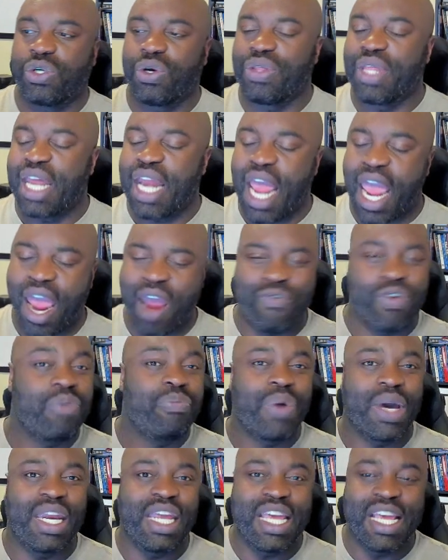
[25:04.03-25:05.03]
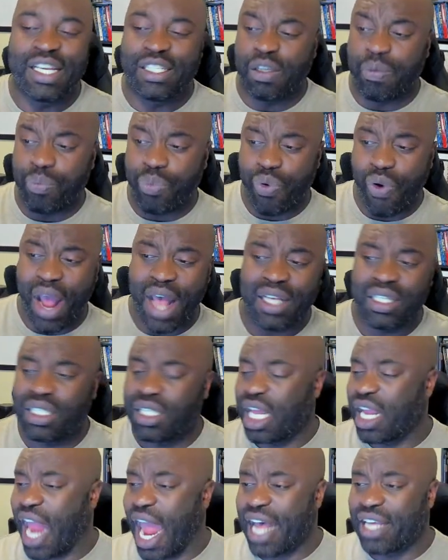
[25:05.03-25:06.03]
that everybody is impressed
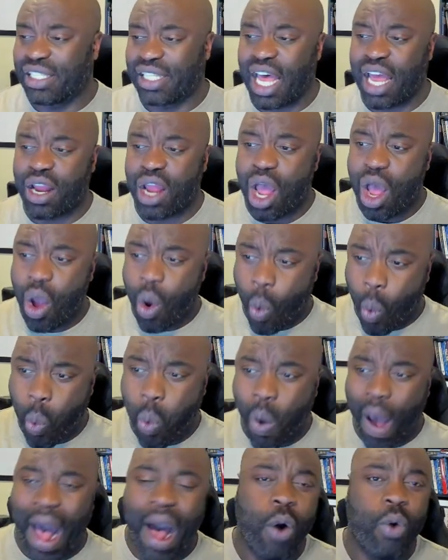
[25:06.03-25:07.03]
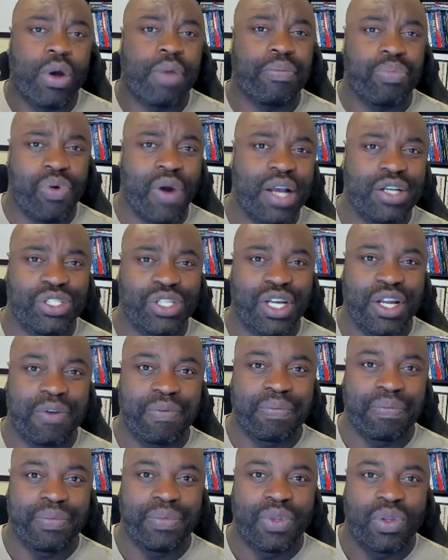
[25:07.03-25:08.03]
and has that wow impression
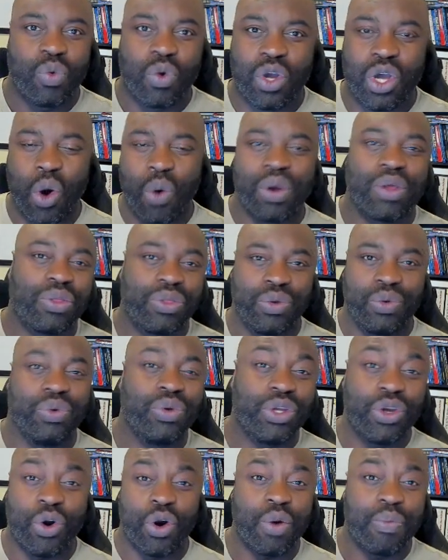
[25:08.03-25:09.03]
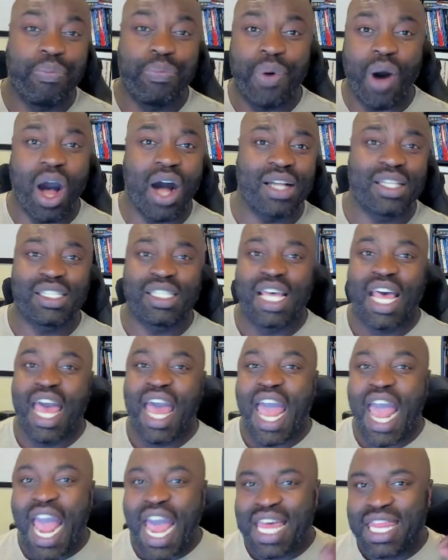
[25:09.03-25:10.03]
going through your bots.
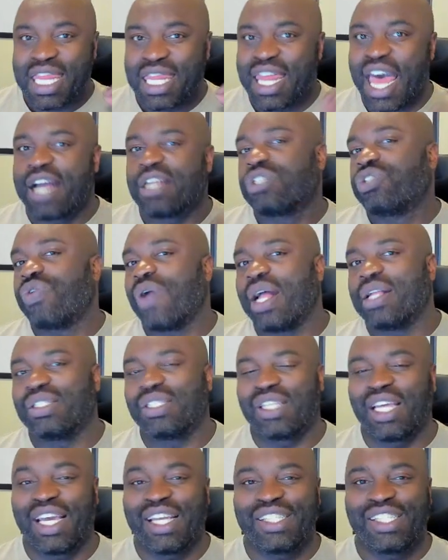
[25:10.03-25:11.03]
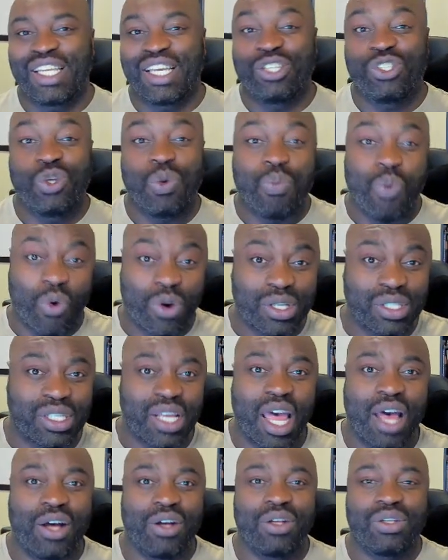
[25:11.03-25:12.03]
And that translates into more
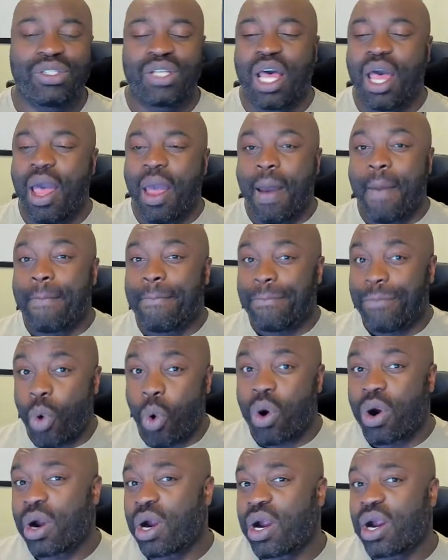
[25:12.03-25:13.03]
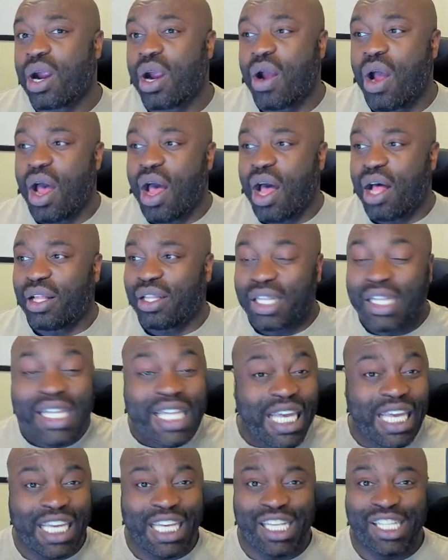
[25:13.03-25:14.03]
sales, more
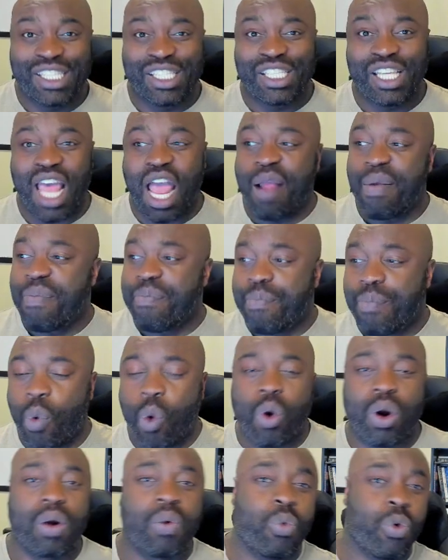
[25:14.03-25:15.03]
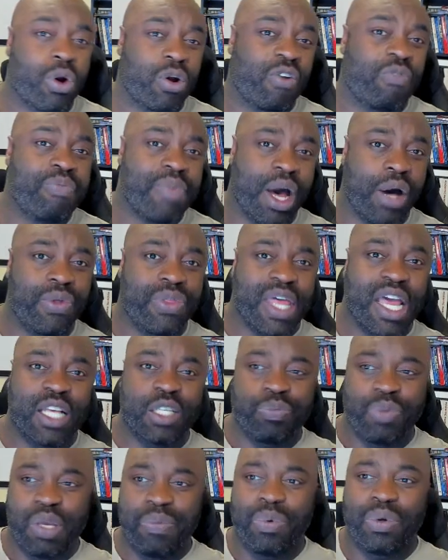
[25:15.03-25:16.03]
leads, and more word of mouth as
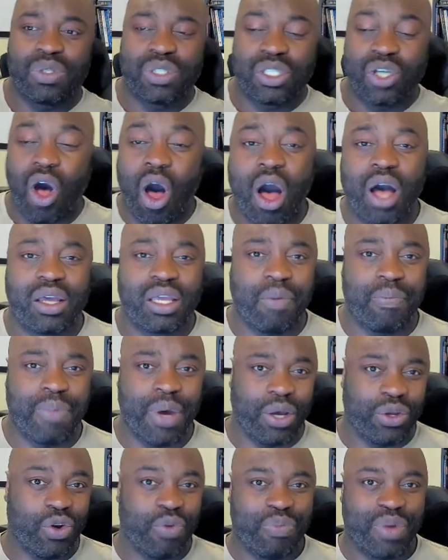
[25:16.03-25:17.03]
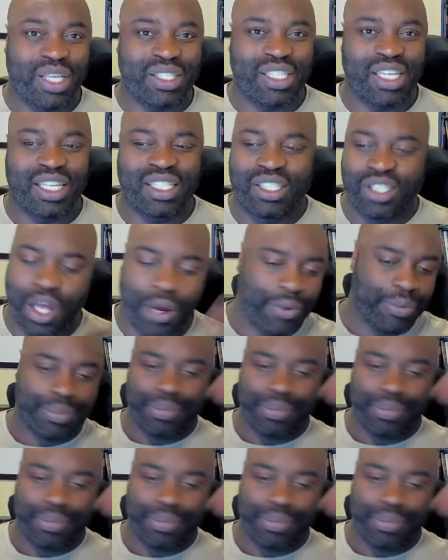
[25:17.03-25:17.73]
people talk about your business. So